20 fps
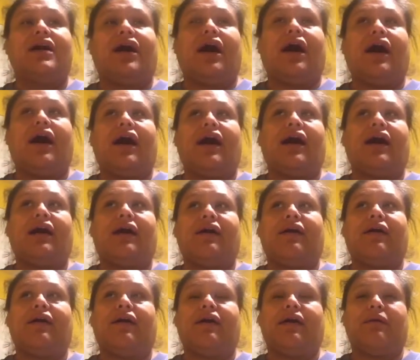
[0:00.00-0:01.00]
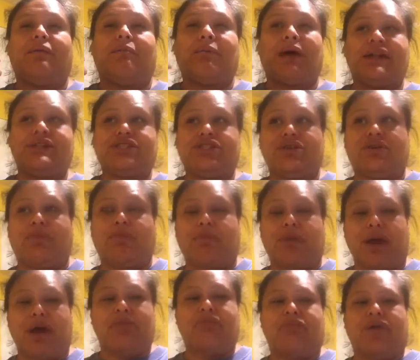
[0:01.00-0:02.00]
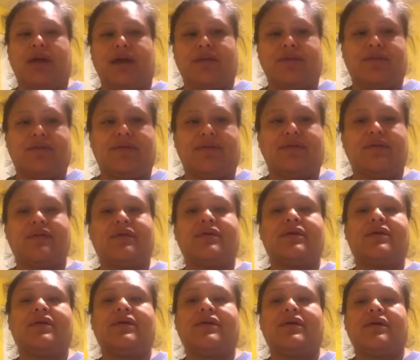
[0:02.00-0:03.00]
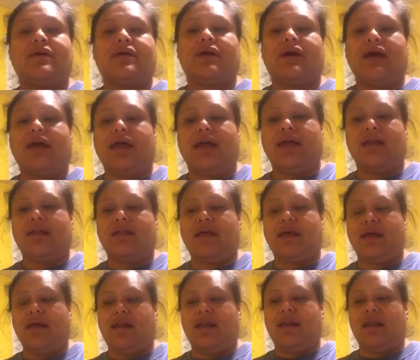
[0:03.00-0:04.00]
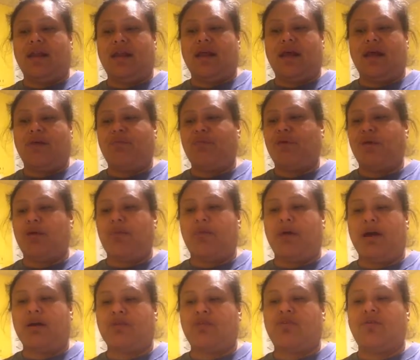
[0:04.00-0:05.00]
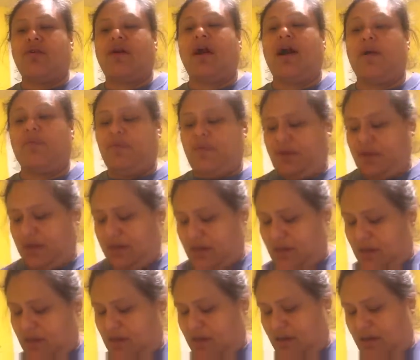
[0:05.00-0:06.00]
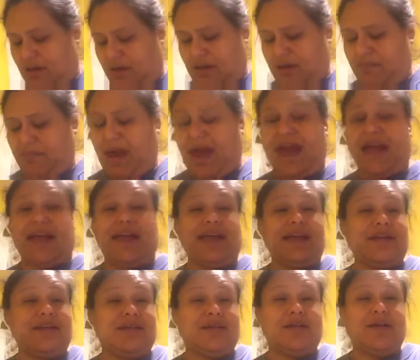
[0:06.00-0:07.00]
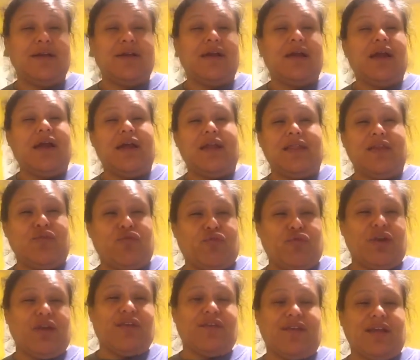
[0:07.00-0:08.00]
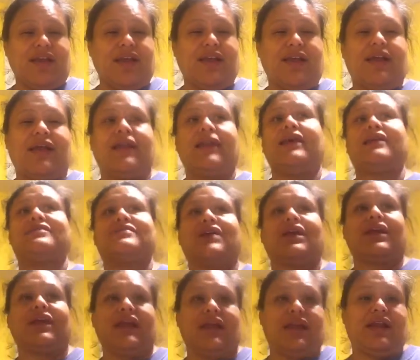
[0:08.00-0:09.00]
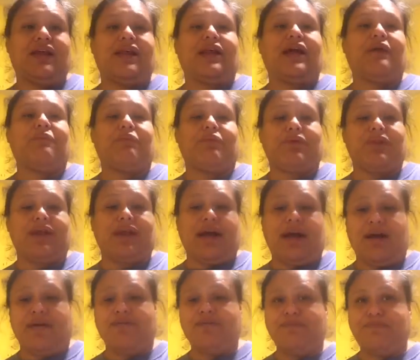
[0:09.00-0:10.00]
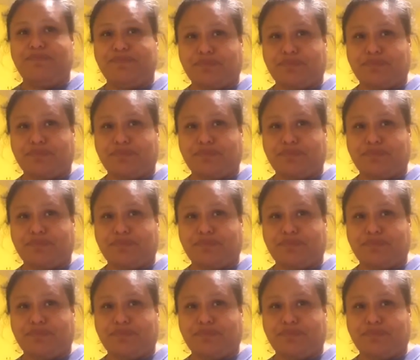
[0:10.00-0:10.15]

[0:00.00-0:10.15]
A bunch of brown rice, and then I put about 2 cups in baggies, and then freeze it. And as I need it, I pull it out.